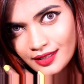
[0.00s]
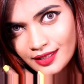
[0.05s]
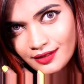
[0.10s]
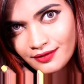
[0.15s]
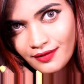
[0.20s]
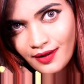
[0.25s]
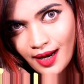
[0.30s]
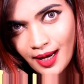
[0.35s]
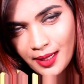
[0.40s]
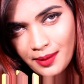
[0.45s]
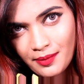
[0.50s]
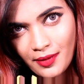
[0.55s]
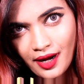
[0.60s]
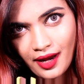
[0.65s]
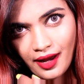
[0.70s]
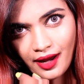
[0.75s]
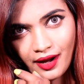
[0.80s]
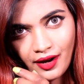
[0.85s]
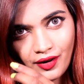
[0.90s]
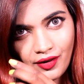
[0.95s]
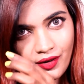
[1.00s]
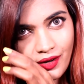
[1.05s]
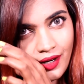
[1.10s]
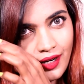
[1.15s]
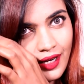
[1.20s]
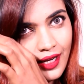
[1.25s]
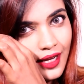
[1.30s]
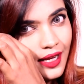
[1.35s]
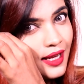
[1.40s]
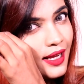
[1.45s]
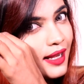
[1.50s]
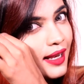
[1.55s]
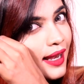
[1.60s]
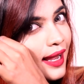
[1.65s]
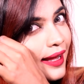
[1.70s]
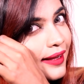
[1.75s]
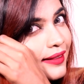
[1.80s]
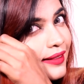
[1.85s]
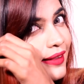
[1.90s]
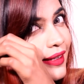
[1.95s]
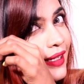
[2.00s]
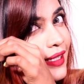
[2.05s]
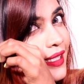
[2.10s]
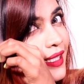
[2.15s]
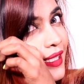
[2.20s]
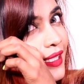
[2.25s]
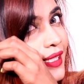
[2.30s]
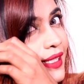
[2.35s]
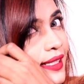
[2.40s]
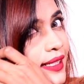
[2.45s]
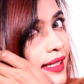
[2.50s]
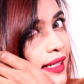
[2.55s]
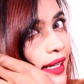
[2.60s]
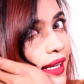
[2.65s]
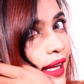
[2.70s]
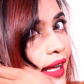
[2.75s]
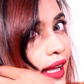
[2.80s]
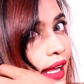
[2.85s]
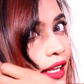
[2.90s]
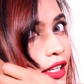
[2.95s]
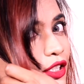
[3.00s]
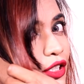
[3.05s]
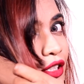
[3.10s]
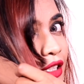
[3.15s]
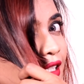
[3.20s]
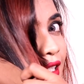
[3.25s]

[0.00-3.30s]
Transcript: divide my hair like this into